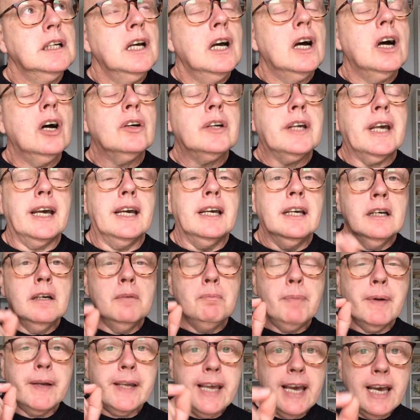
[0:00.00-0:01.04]
Okay,
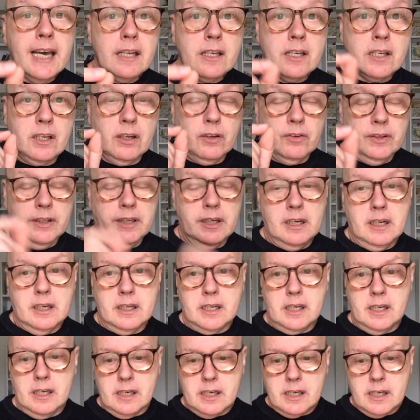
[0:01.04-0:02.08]
Picasso, the
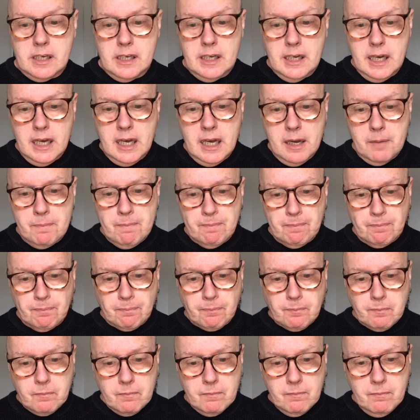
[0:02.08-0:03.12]
artist.
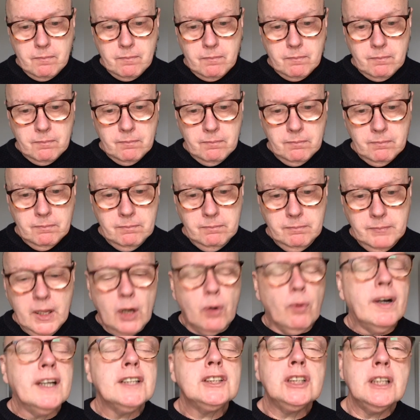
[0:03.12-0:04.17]

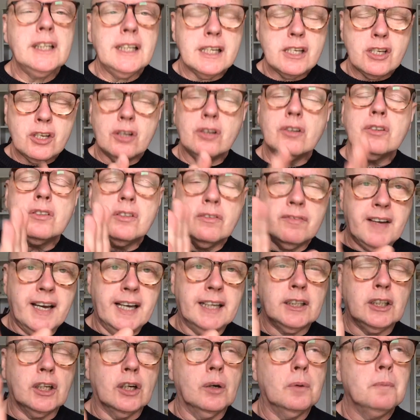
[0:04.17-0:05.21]
No, actually, let's go to Van
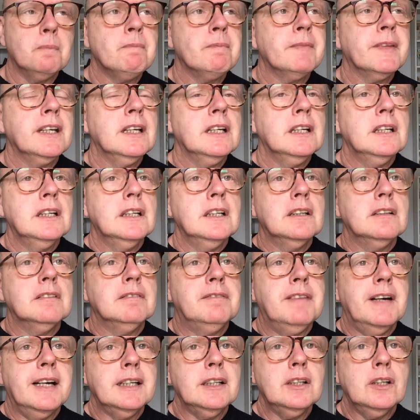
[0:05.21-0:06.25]
Gogh.
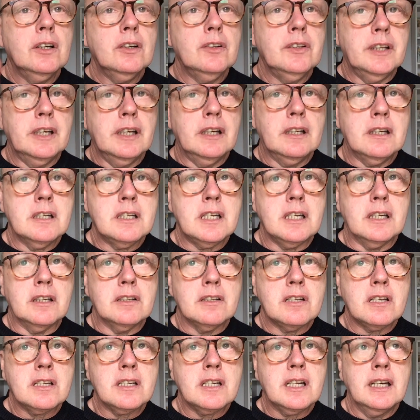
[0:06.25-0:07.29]
Van Gogh, the
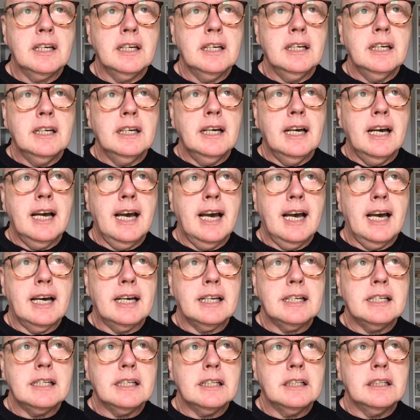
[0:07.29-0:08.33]
artist,
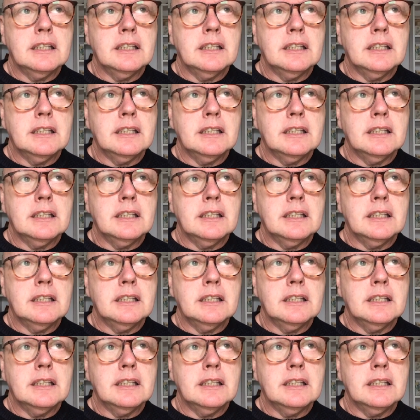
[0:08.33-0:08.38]
had